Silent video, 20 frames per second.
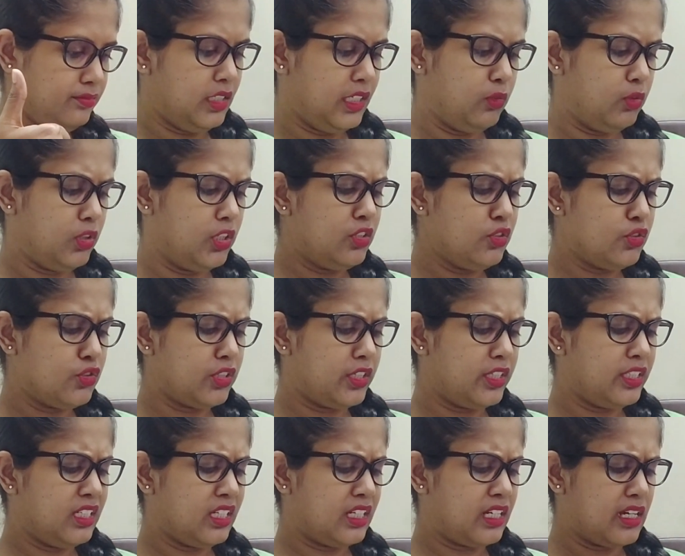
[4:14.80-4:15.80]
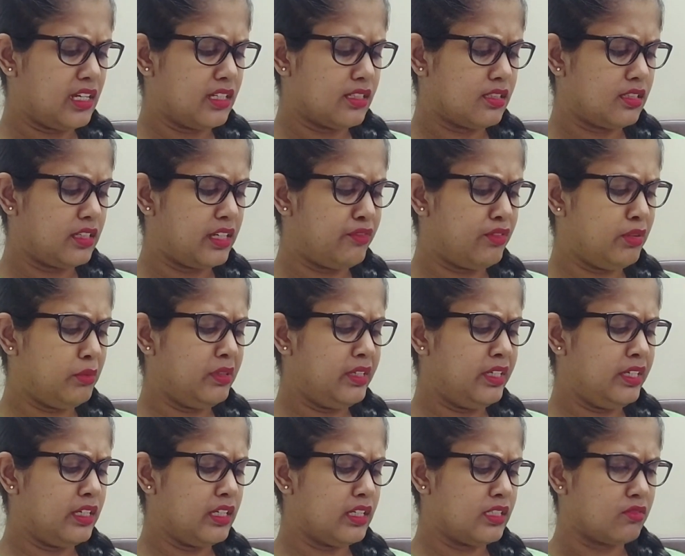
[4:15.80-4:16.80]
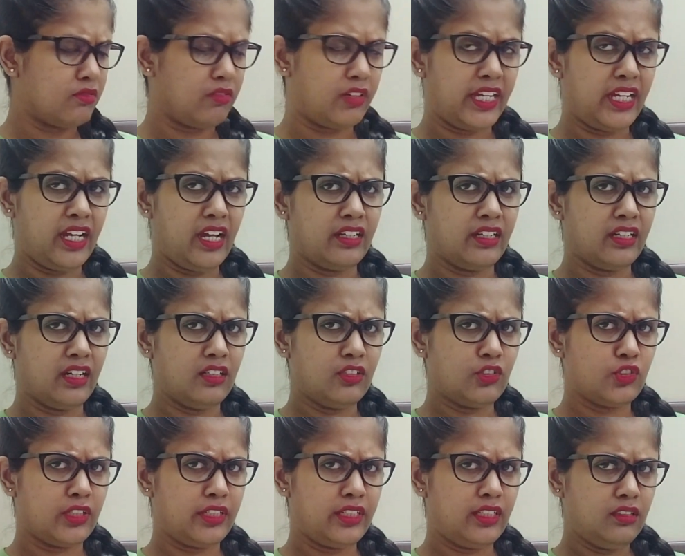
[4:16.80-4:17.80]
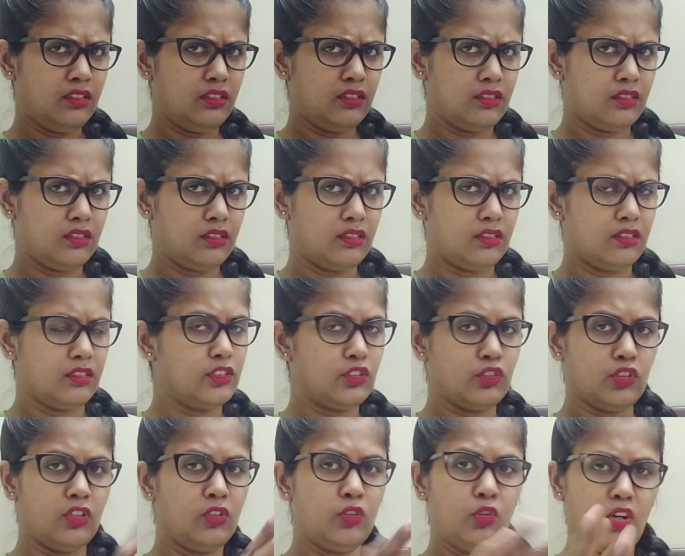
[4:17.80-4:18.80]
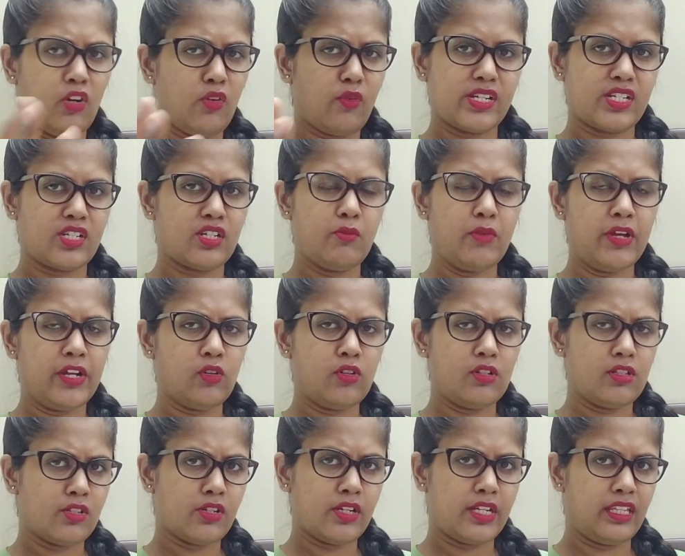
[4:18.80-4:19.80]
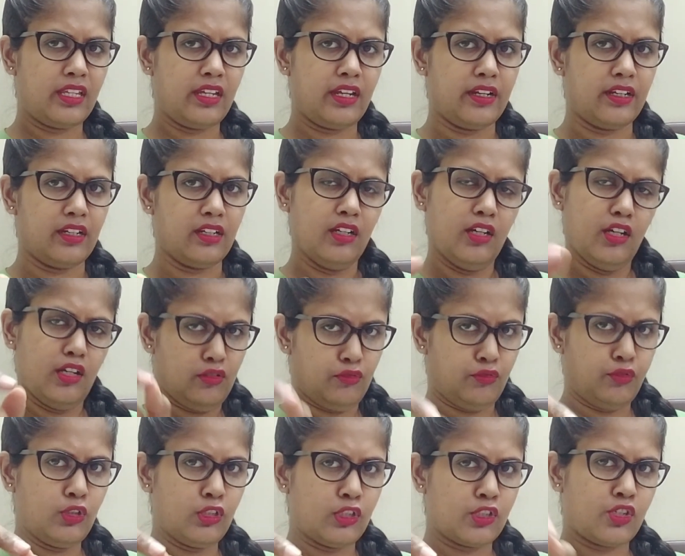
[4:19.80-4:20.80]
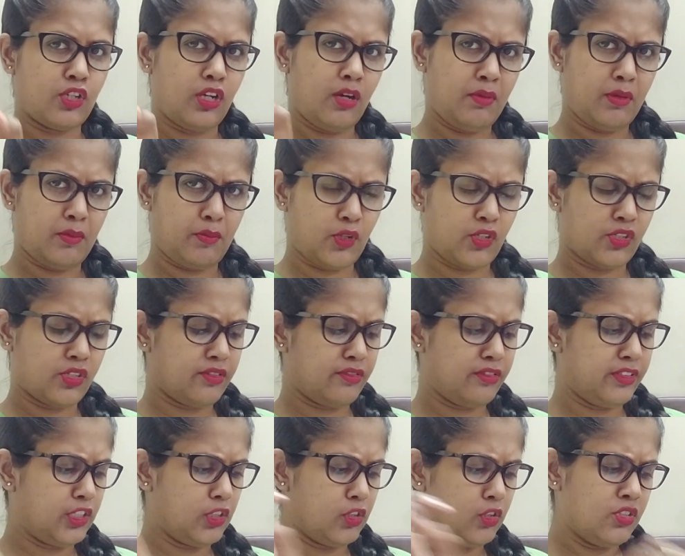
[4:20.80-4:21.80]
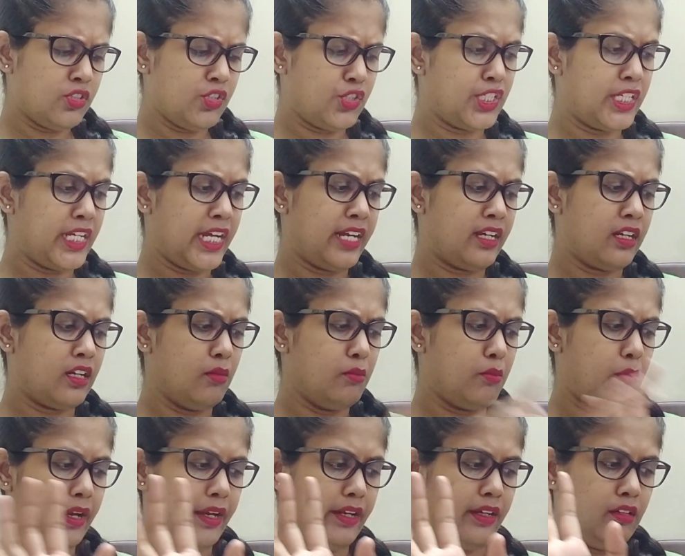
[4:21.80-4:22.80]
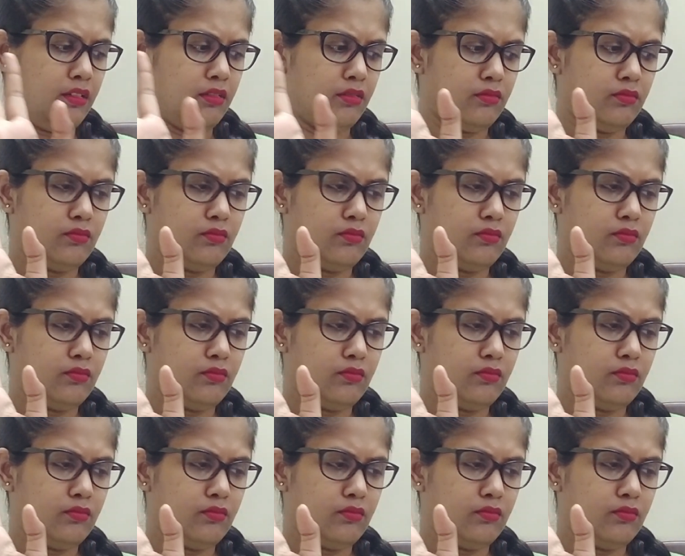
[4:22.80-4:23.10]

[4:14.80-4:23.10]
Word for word: I want to join the class. Everybody does. Why I can't join? There's no, no question mark also at the end. Full stop, apostrophe close, she had complained.